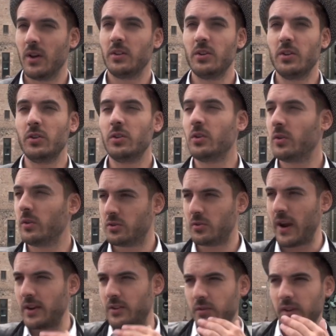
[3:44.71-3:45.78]
You
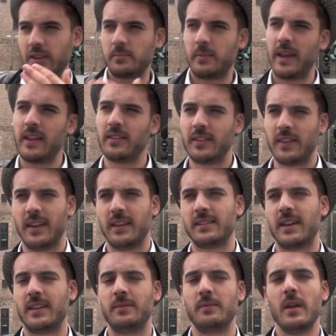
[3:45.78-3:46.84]
try to explain
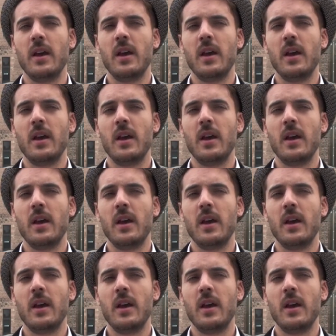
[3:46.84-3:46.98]
things, and